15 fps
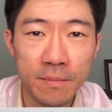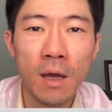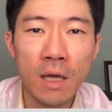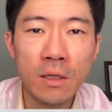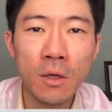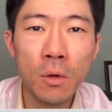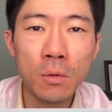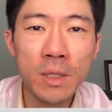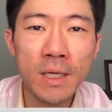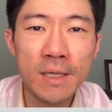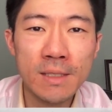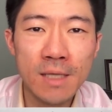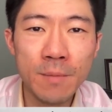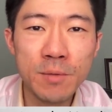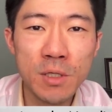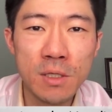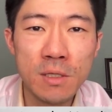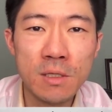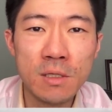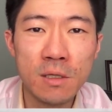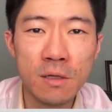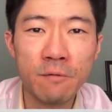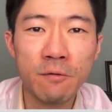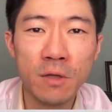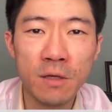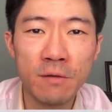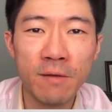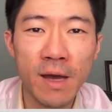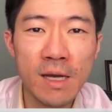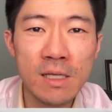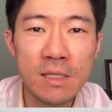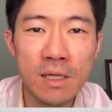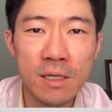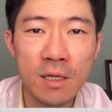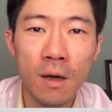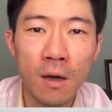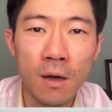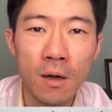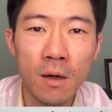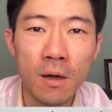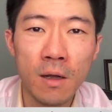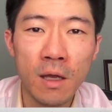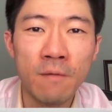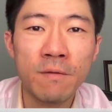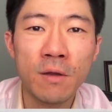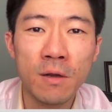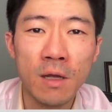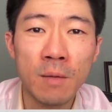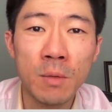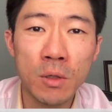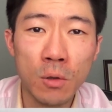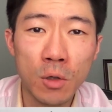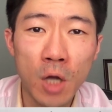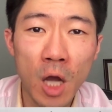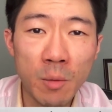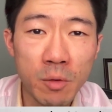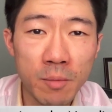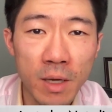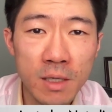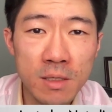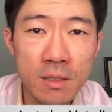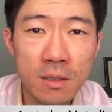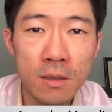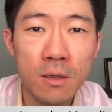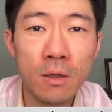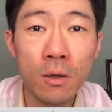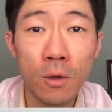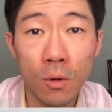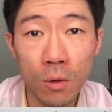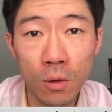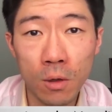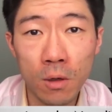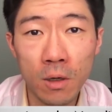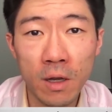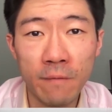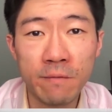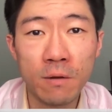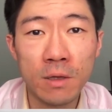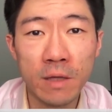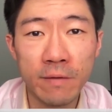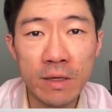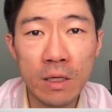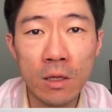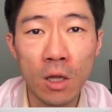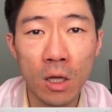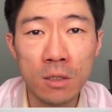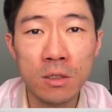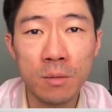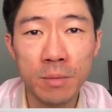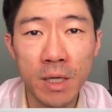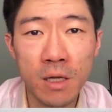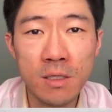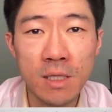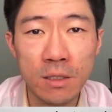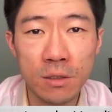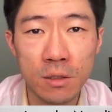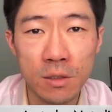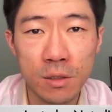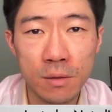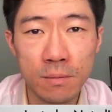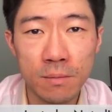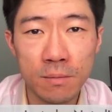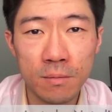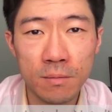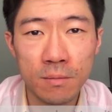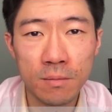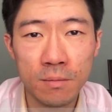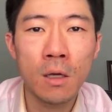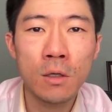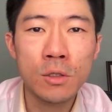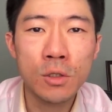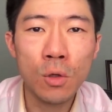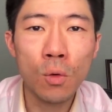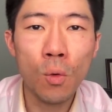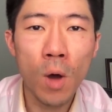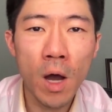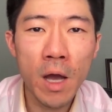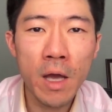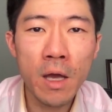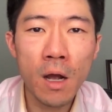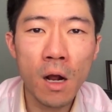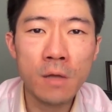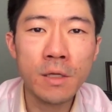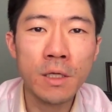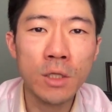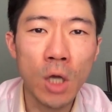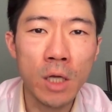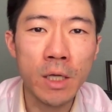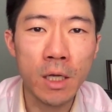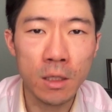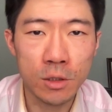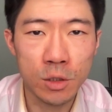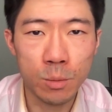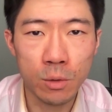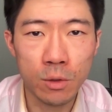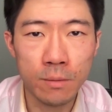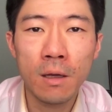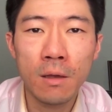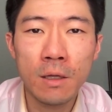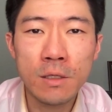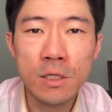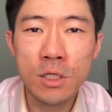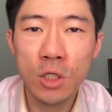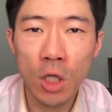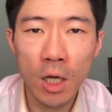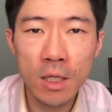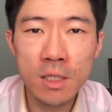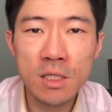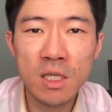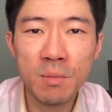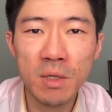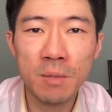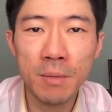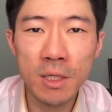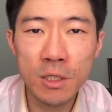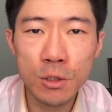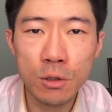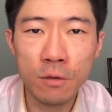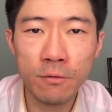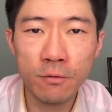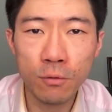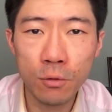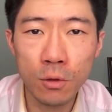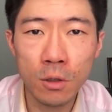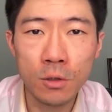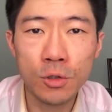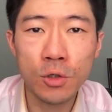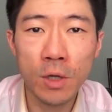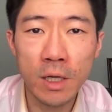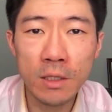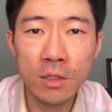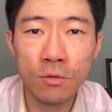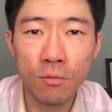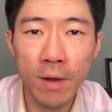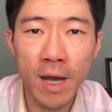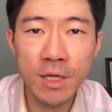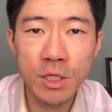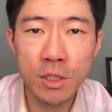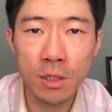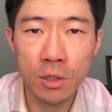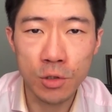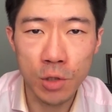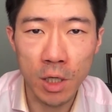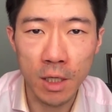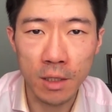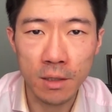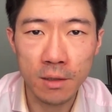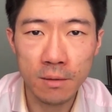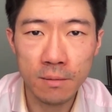And the only exceptions to the fully vaccinated are if they're immunocompromised or if they're living in long term care centers. So, why are they not eligible? This is not some administrative rule trying to ration the drug.